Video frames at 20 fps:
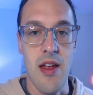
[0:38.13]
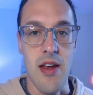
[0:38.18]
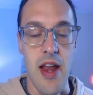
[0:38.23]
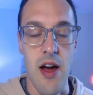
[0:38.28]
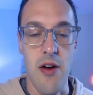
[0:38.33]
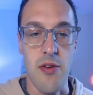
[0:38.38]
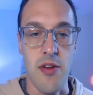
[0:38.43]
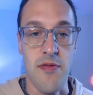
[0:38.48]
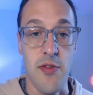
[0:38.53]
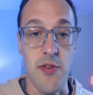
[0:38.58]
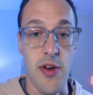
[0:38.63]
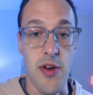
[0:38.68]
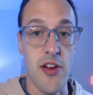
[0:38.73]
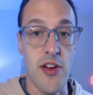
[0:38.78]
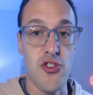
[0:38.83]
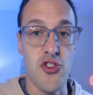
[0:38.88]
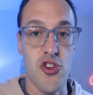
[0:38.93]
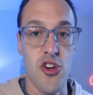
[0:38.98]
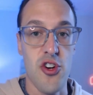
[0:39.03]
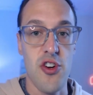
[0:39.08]
Now, if you're
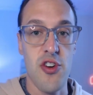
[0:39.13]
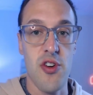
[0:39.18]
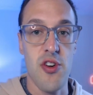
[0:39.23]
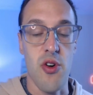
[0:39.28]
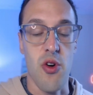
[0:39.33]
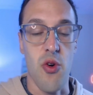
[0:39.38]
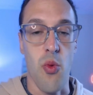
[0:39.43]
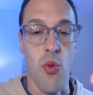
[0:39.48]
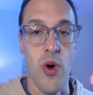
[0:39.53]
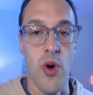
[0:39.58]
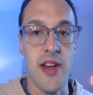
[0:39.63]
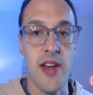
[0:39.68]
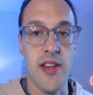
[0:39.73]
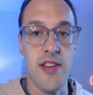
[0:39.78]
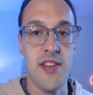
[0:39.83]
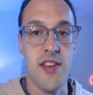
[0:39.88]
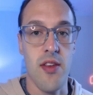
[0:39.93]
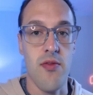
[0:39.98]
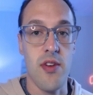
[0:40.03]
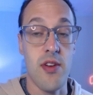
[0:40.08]
not sure what
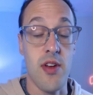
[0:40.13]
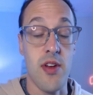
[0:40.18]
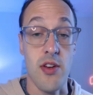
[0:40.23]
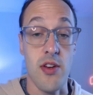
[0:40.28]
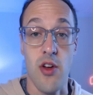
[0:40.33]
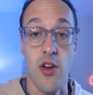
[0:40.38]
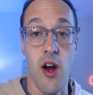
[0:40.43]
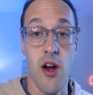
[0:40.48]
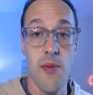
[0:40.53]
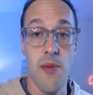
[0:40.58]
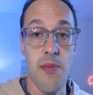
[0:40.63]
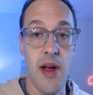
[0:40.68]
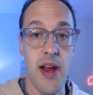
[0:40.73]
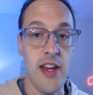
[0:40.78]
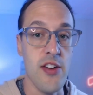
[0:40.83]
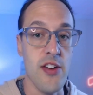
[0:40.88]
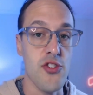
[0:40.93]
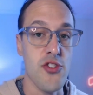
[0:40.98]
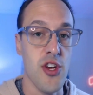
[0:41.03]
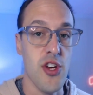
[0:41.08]
silicon
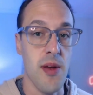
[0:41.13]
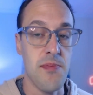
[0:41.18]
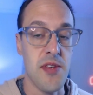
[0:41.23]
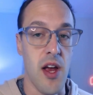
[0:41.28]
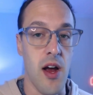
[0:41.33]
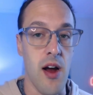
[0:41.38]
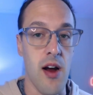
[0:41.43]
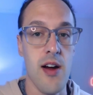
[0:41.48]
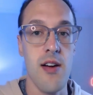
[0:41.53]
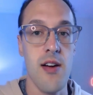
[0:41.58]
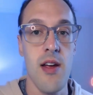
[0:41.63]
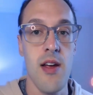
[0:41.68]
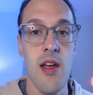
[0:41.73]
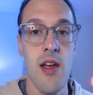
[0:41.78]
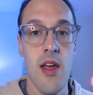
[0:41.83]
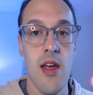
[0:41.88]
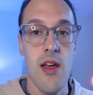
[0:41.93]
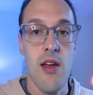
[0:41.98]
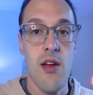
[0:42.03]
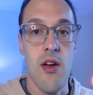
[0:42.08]
carbide chips are,
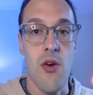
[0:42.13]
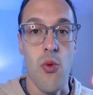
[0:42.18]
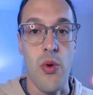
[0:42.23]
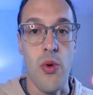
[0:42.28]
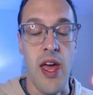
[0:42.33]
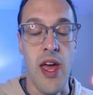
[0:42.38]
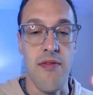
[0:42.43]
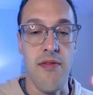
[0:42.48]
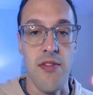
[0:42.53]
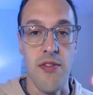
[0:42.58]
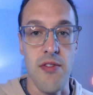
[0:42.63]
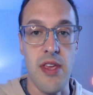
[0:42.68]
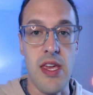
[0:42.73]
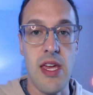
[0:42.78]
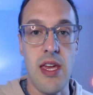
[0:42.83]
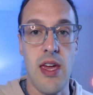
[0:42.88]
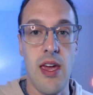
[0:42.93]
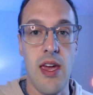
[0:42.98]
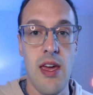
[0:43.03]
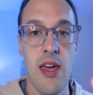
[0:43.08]
we have a
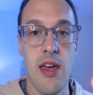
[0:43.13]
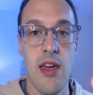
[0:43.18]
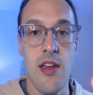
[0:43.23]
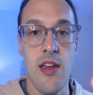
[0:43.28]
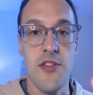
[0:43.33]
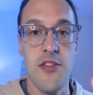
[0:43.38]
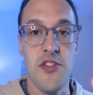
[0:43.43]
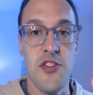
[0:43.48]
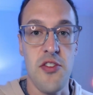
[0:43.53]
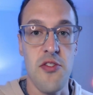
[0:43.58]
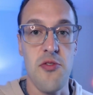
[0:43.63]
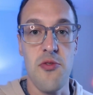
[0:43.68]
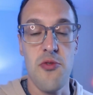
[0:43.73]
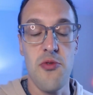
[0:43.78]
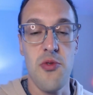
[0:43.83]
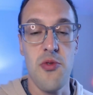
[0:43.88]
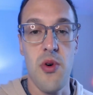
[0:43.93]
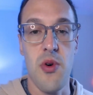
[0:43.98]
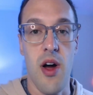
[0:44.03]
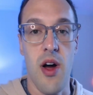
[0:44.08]
link
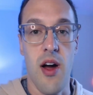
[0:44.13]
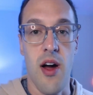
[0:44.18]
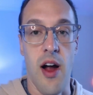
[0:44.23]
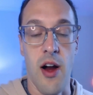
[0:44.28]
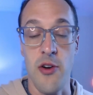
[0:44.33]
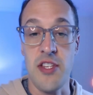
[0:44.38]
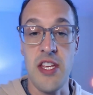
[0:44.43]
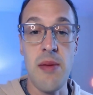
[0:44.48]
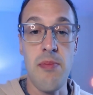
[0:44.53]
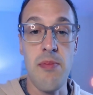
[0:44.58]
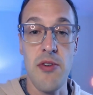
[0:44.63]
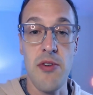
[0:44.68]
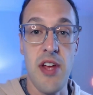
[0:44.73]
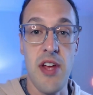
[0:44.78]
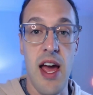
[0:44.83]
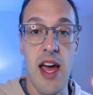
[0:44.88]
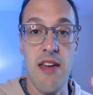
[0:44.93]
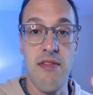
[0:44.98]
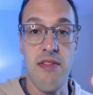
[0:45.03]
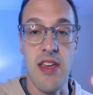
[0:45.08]
to our deeper
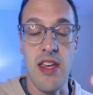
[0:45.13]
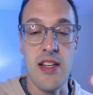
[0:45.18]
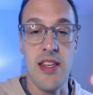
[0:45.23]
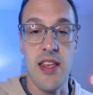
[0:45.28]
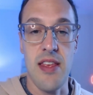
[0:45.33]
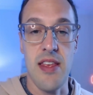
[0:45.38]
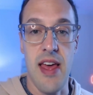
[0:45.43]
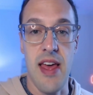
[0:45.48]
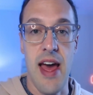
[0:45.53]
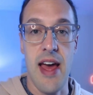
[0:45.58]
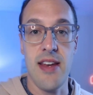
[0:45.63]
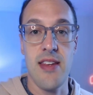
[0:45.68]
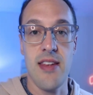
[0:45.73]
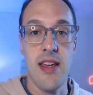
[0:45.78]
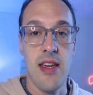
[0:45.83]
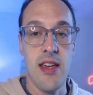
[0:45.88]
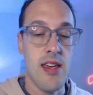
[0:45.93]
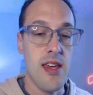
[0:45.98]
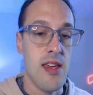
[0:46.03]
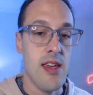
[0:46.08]
dive into that
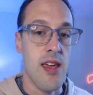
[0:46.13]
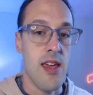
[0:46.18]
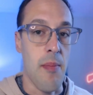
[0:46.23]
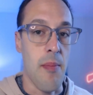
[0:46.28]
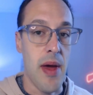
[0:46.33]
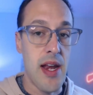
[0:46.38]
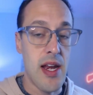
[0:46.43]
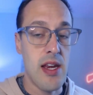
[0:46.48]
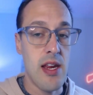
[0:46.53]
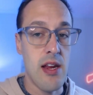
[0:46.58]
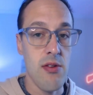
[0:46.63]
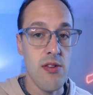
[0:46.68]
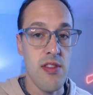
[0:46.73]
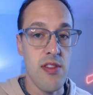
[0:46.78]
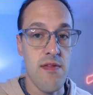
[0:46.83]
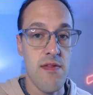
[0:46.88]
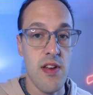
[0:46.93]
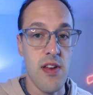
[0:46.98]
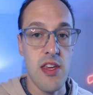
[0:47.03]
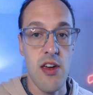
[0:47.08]
embedded here in
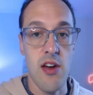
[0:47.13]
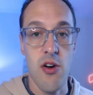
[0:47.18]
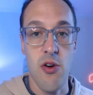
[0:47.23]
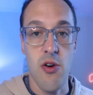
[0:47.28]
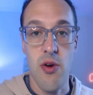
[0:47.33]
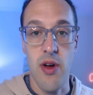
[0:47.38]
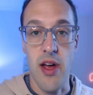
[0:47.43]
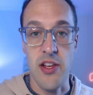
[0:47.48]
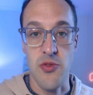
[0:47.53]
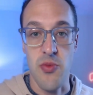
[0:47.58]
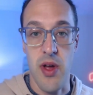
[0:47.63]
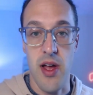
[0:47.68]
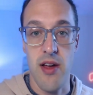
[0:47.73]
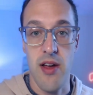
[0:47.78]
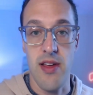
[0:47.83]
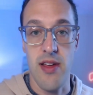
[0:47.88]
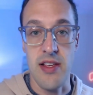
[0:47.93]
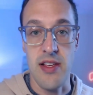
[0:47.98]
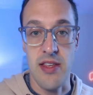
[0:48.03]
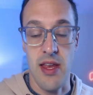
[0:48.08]
the video as
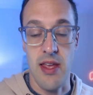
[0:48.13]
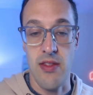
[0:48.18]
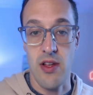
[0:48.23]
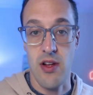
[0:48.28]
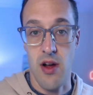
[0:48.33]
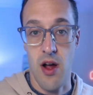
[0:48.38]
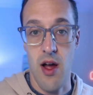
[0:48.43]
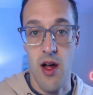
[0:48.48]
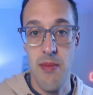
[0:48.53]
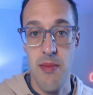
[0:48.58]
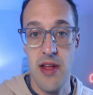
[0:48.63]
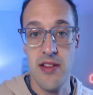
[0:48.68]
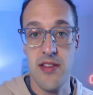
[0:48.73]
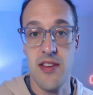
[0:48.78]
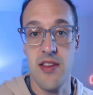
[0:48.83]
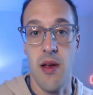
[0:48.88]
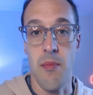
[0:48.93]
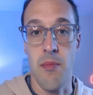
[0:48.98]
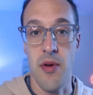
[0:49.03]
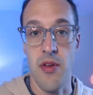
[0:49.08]
well as in the
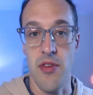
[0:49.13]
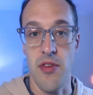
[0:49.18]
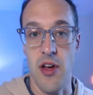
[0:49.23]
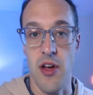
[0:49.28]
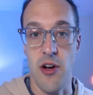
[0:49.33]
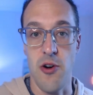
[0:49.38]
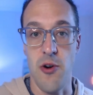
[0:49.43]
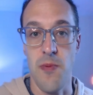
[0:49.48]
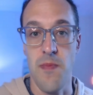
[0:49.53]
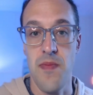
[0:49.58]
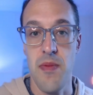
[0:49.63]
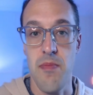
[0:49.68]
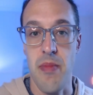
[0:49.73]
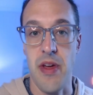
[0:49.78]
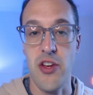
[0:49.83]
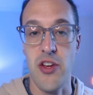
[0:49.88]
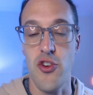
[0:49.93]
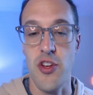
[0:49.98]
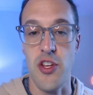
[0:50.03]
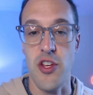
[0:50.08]
comments below.
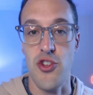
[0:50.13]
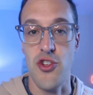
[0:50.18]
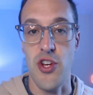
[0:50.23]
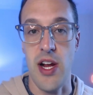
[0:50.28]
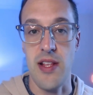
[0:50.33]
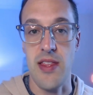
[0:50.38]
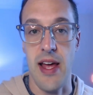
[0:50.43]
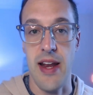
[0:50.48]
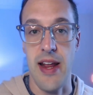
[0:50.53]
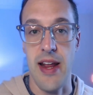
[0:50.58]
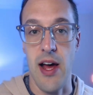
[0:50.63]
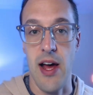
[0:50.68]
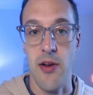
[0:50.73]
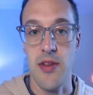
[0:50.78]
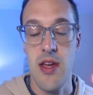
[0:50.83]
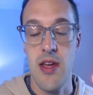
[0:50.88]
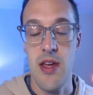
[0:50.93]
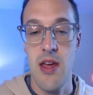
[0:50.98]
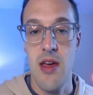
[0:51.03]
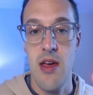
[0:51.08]
Make sure you check that out.